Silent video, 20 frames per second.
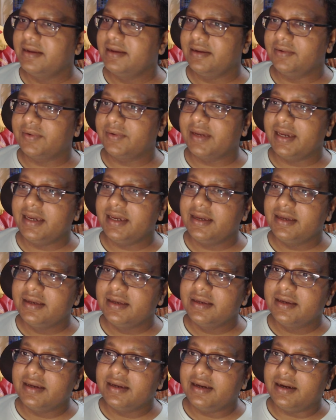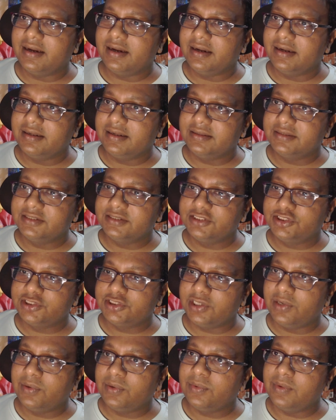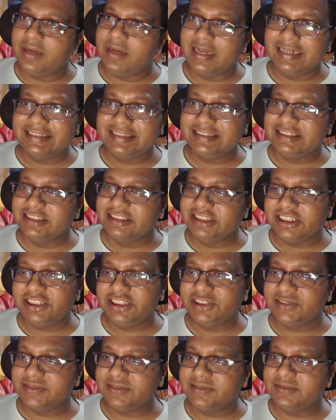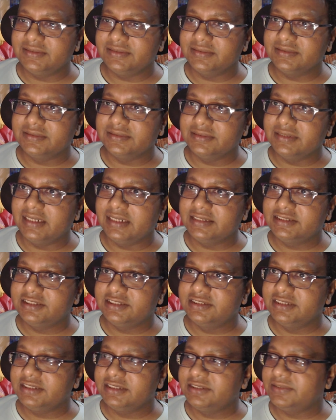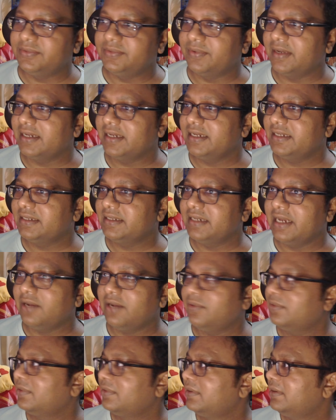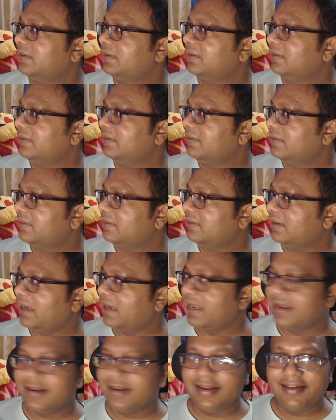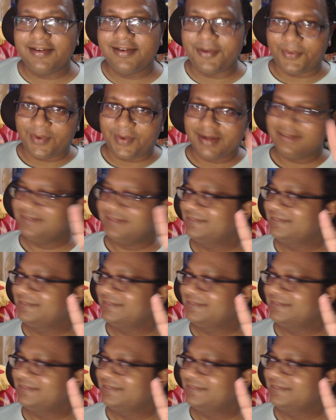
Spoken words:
Okay, so let's just run it now. I'll click run.